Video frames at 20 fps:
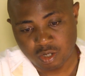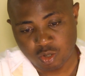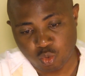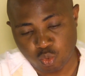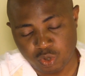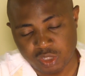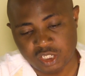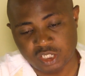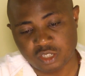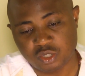
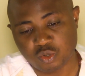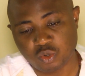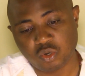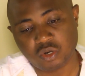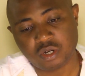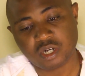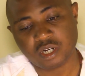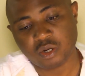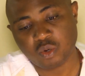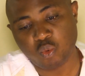which is not
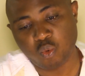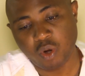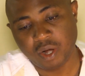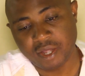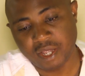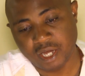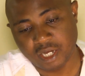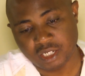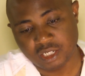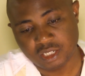
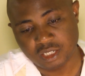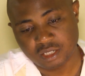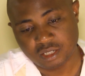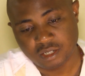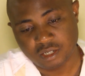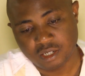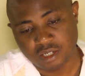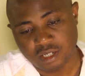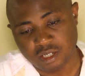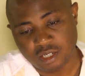required
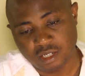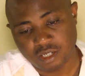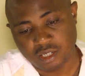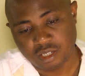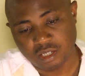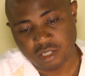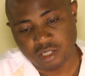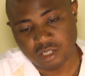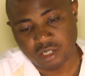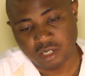
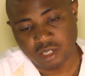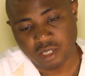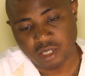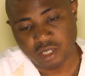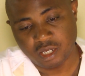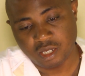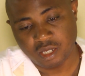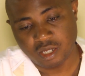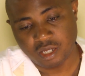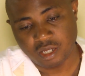in
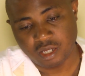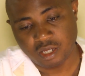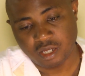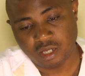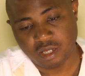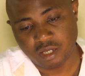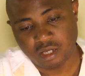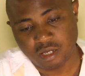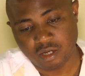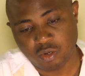a
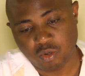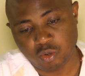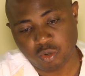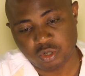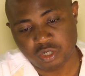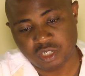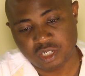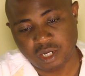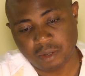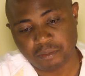
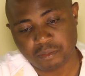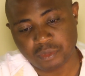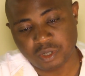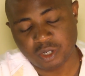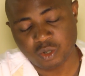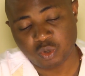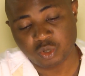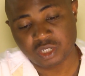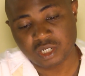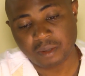
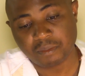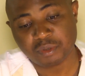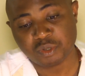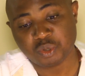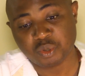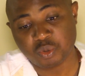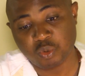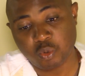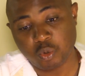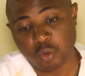
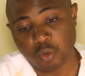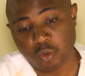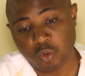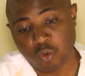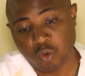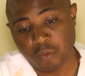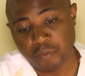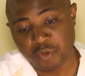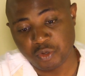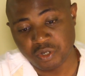consumption
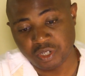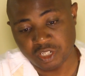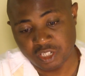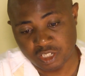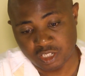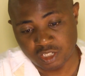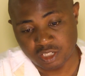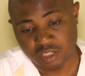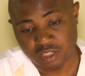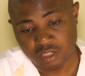
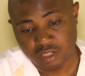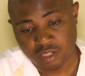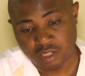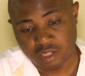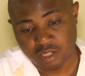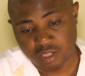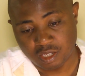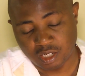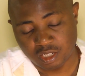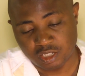community
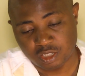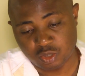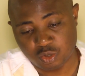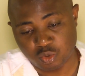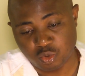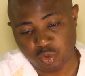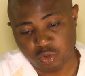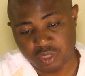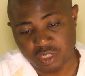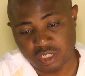that is
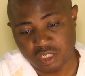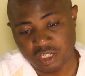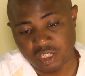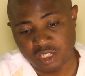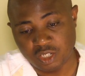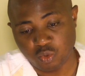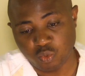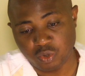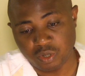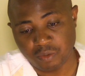not
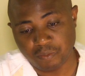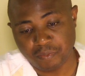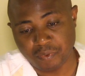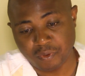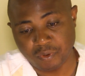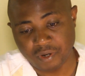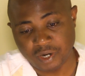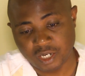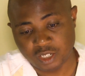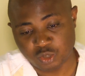dealing with
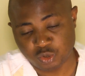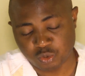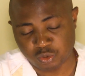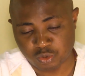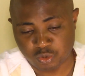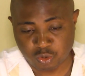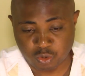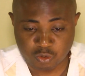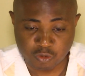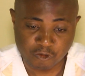production.
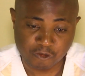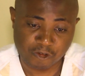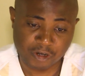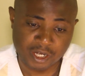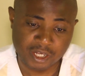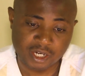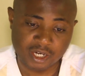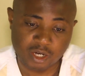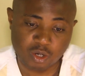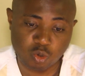So you
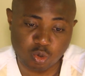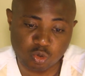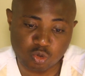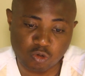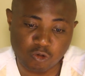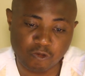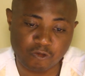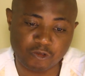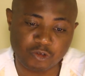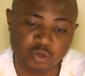find a lot
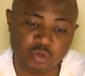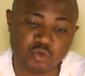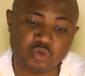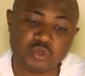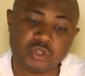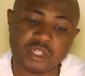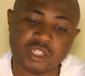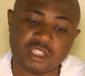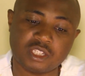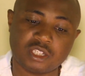of
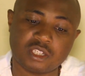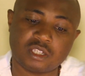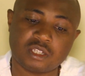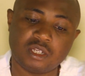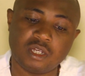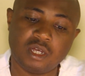nutrients